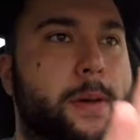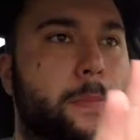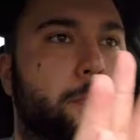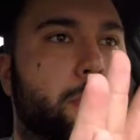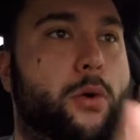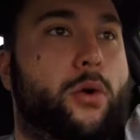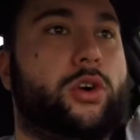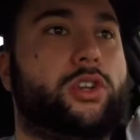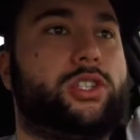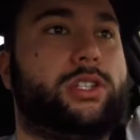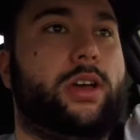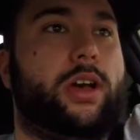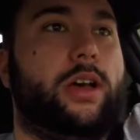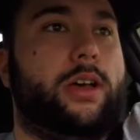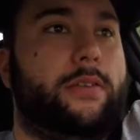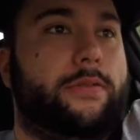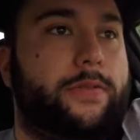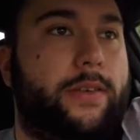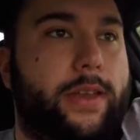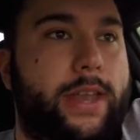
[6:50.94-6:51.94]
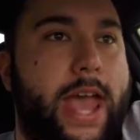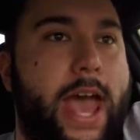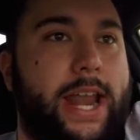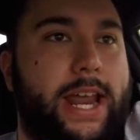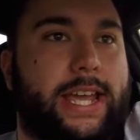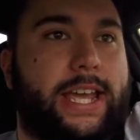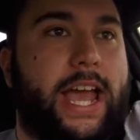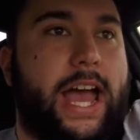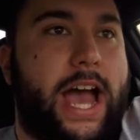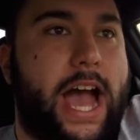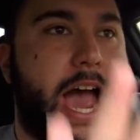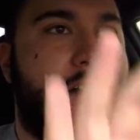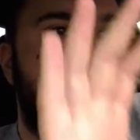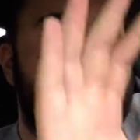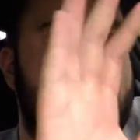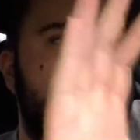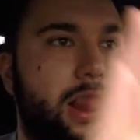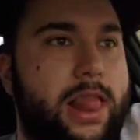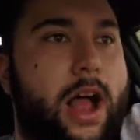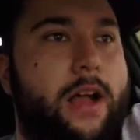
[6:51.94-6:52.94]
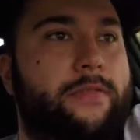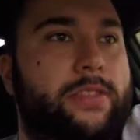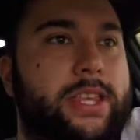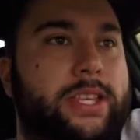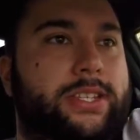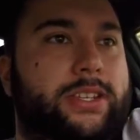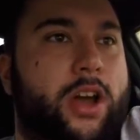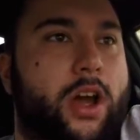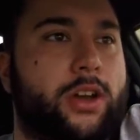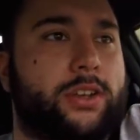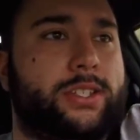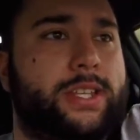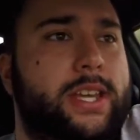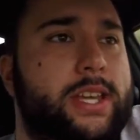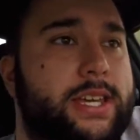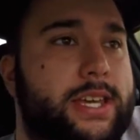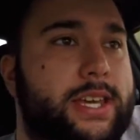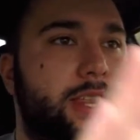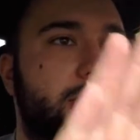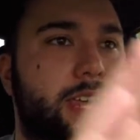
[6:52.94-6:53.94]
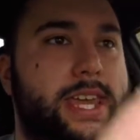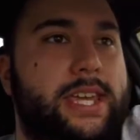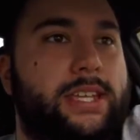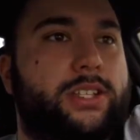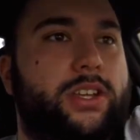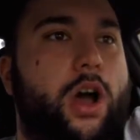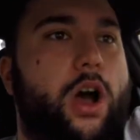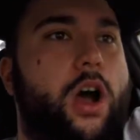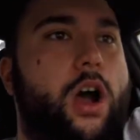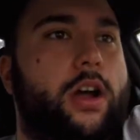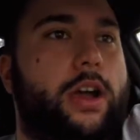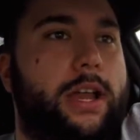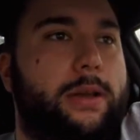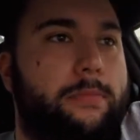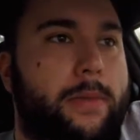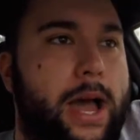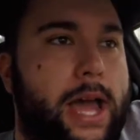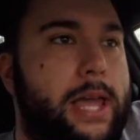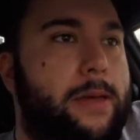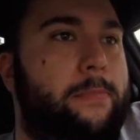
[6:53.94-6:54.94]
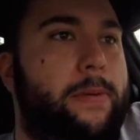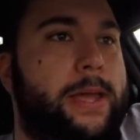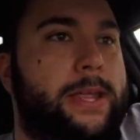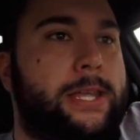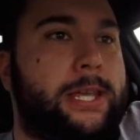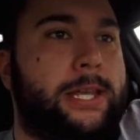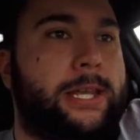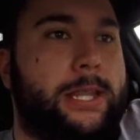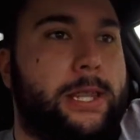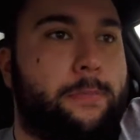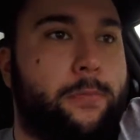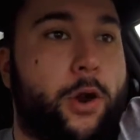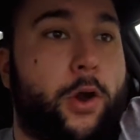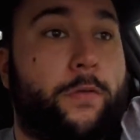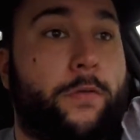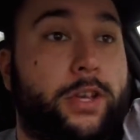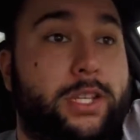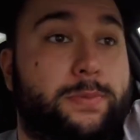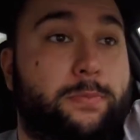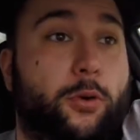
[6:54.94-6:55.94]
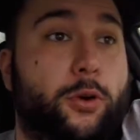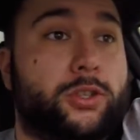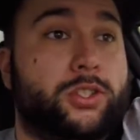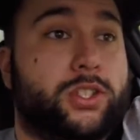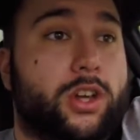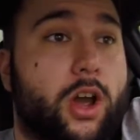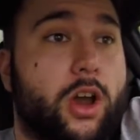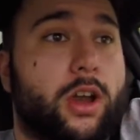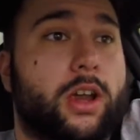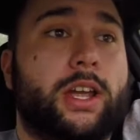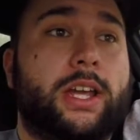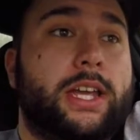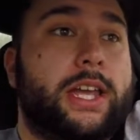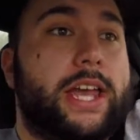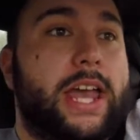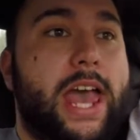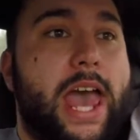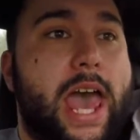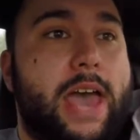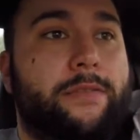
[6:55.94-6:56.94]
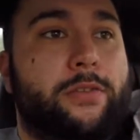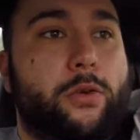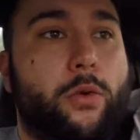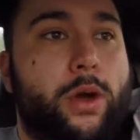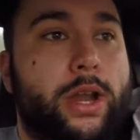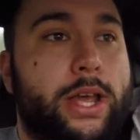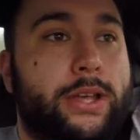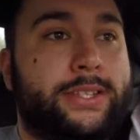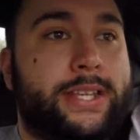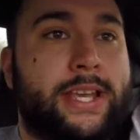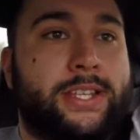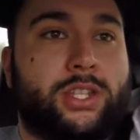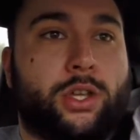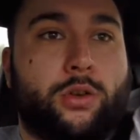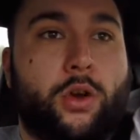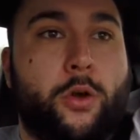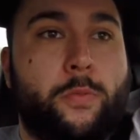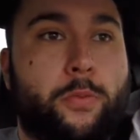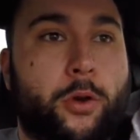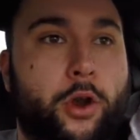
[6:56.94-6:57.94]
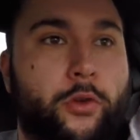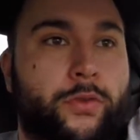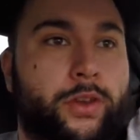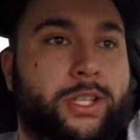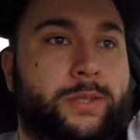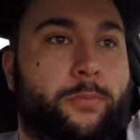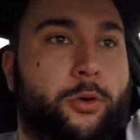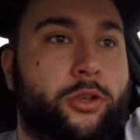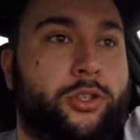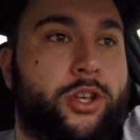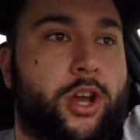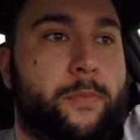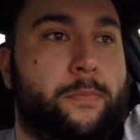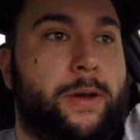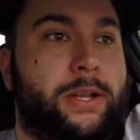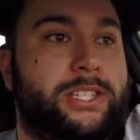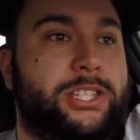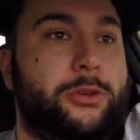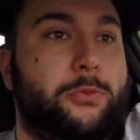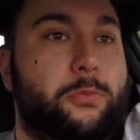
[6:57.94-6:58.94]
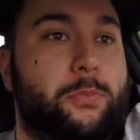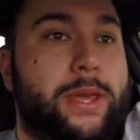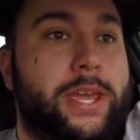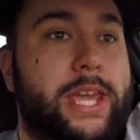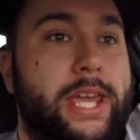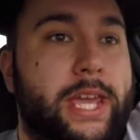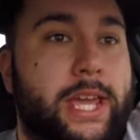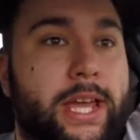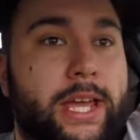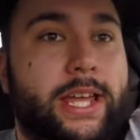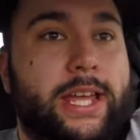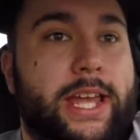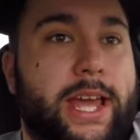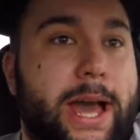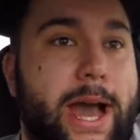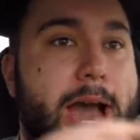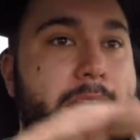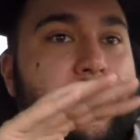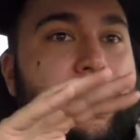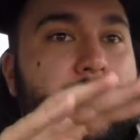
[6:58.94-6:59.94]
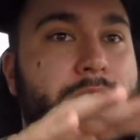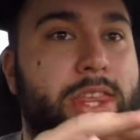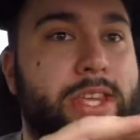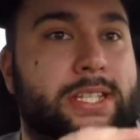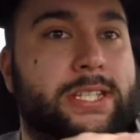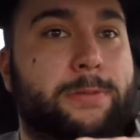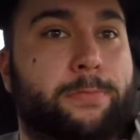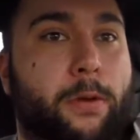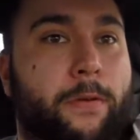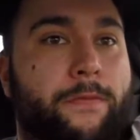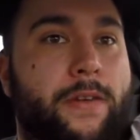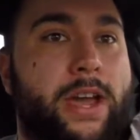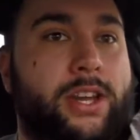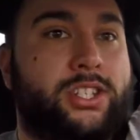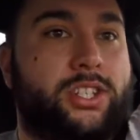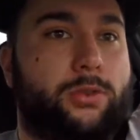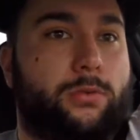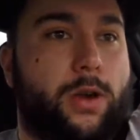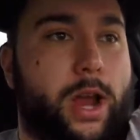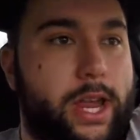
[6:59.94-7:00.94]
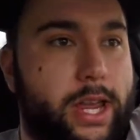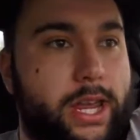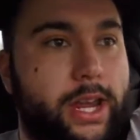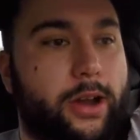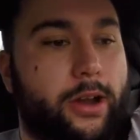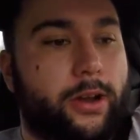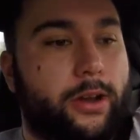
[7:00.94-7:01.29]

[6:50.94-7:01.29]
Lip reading: Porsche fanatic. I love these cars. These are, in my opinion, the perfect sports car. Everyone else has their own perfect sports car, but to me, I think this is perfection right here.